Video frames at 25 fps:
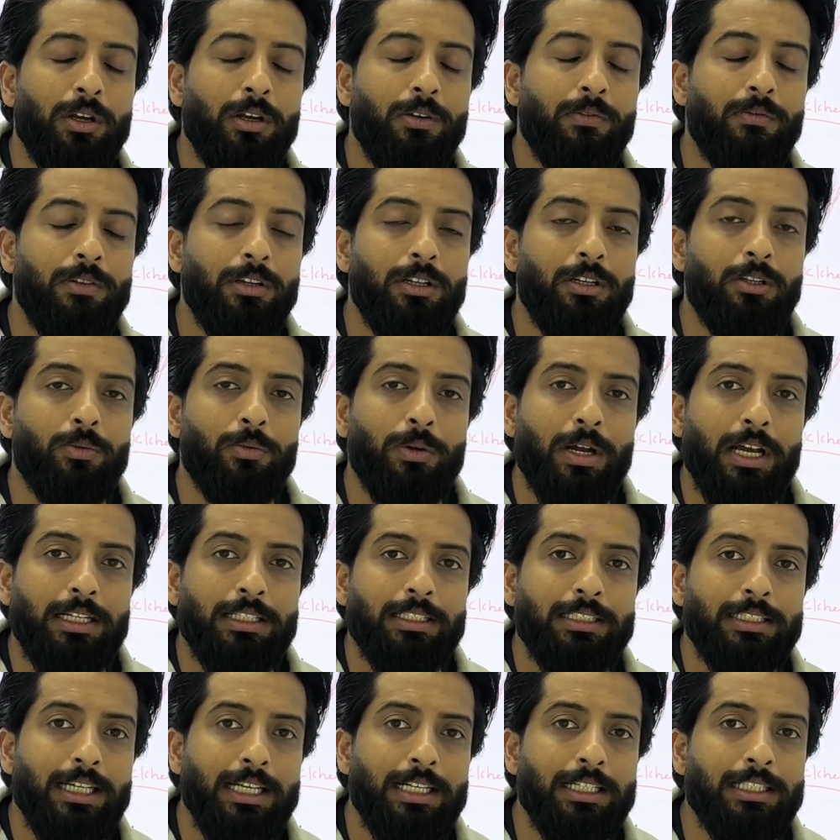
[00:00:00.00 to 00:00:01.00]
need to
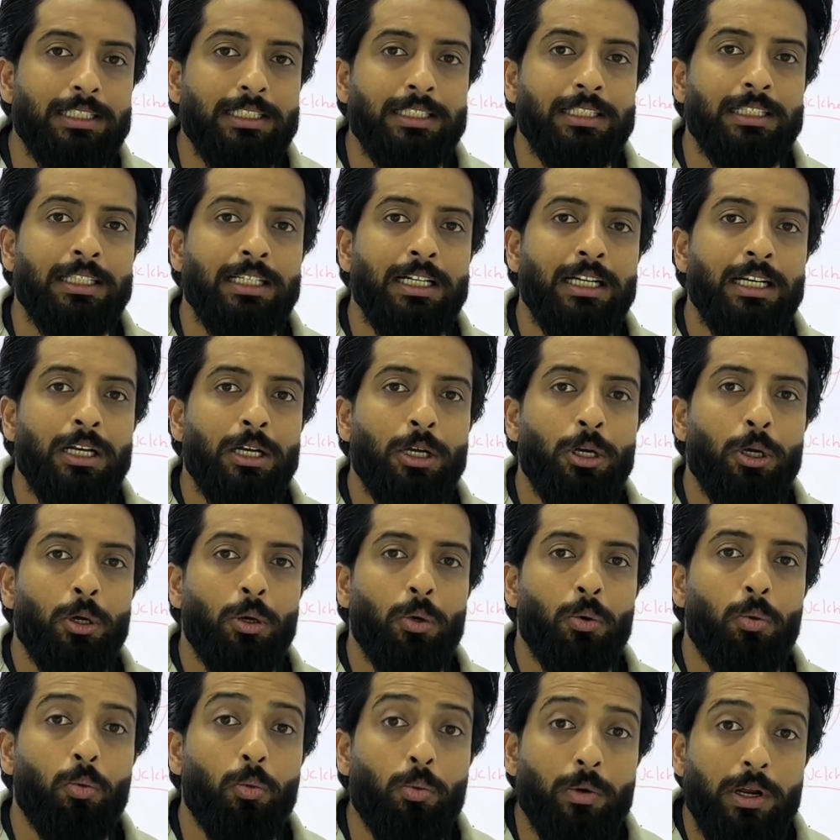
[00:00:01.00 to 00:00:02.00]
assess
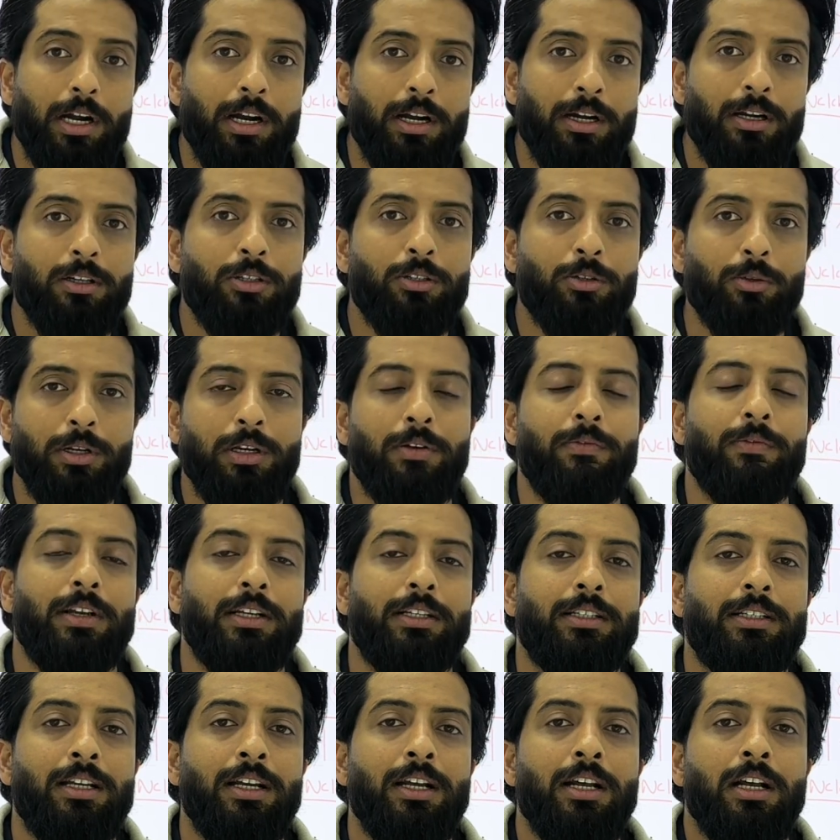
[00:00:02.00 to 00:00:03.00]
where to
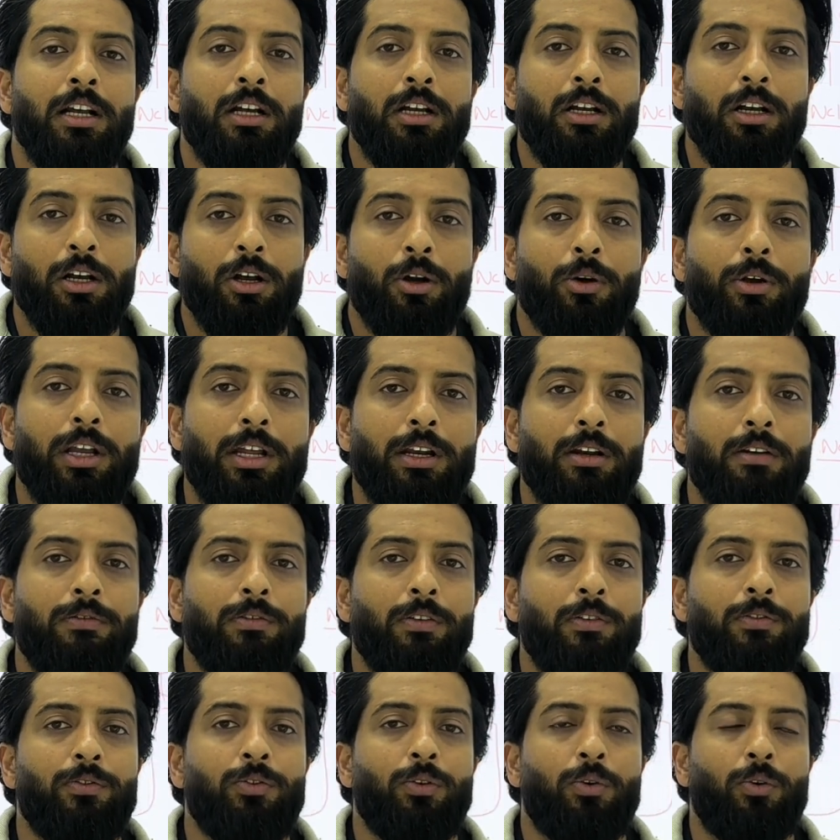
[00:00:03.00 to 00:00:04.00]
invest. Okay, enough
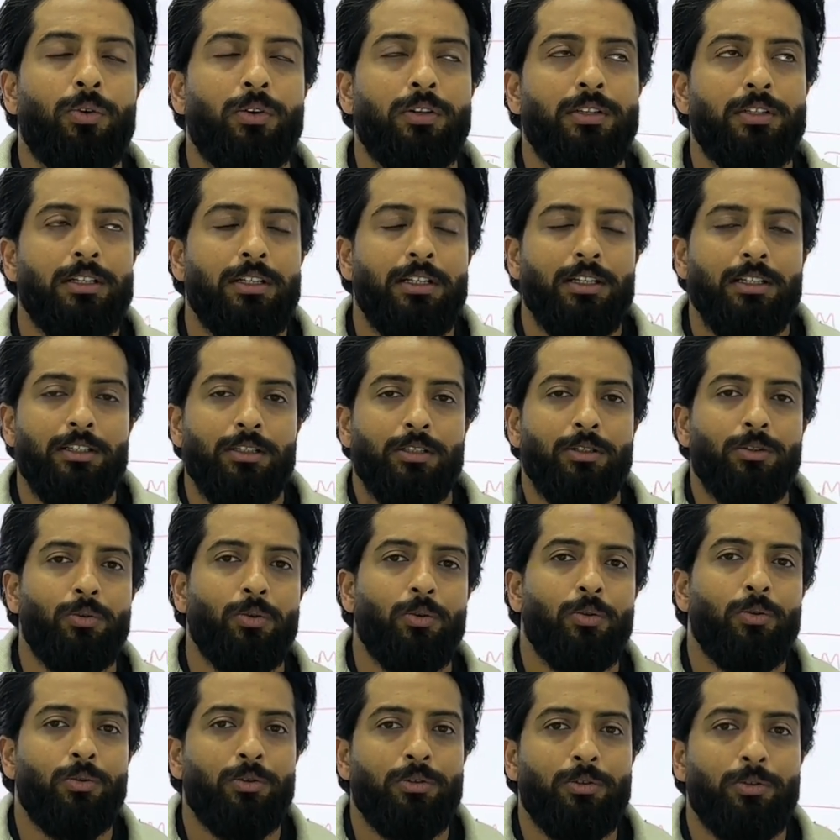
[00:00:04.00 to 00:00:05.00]
of talks. Let's
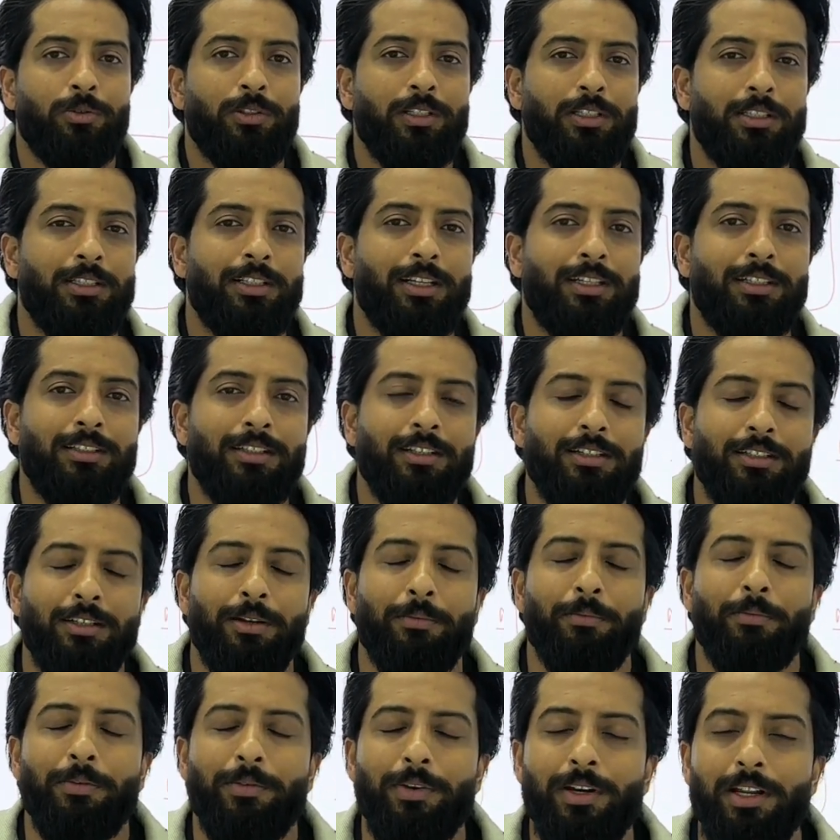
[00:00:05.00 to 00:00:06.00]
go to these destinations.
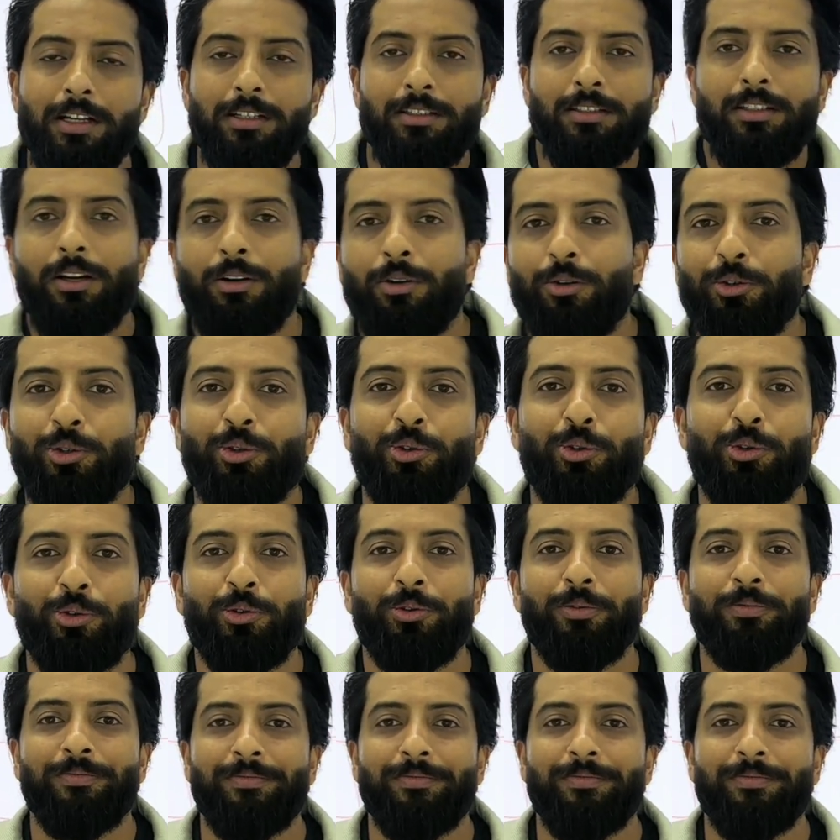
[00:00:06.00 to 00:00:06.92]
I'm really excited to show you.